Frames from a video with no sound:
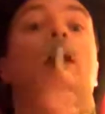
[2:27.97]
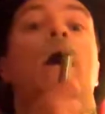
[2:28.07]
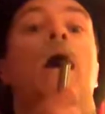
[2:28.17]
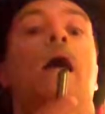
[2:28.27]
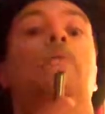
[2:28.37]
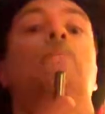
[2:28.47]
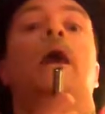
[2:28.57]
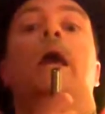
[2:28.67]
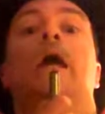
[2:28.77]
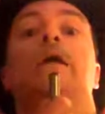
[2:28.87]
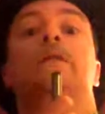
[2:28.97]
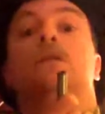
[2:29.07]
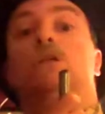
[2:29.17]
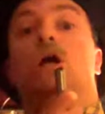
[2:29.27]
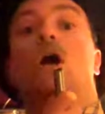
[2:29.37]
Bagman,
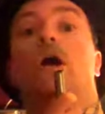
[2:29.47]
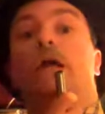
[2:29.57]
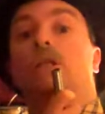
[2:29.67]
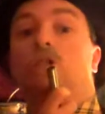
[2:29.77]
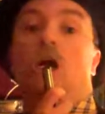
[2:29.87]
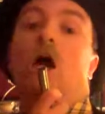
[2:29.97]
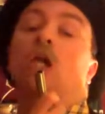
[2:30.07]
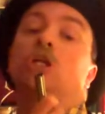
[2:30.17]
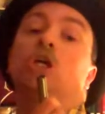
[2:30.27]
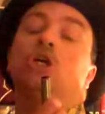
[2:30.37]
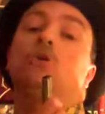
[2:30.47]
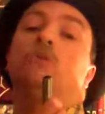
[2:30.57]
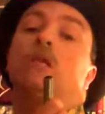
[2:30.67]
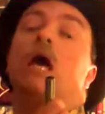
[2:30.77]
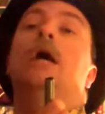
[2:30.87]
starring John
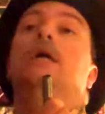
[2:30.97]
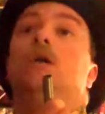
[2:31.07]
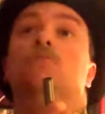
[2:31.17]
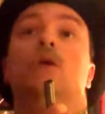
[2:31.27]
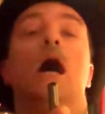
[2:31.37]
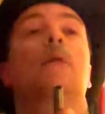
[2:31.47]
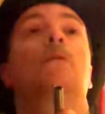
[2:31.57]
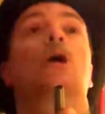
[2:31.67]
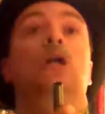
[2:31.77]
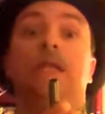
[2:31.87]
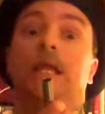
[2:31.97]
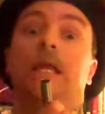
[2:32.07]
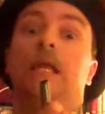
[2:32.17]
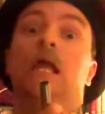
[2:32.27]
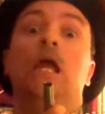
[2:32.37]
Cusack and Robert De
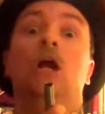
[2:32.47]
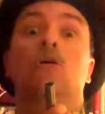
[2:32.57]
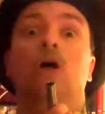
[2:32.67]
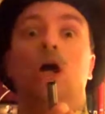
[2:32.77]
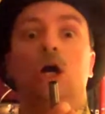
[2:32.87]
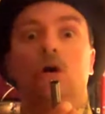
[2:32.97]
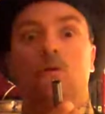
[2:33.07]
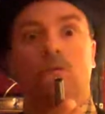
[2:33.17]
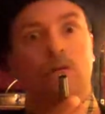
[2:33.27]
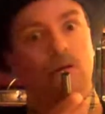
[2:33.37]
Niro.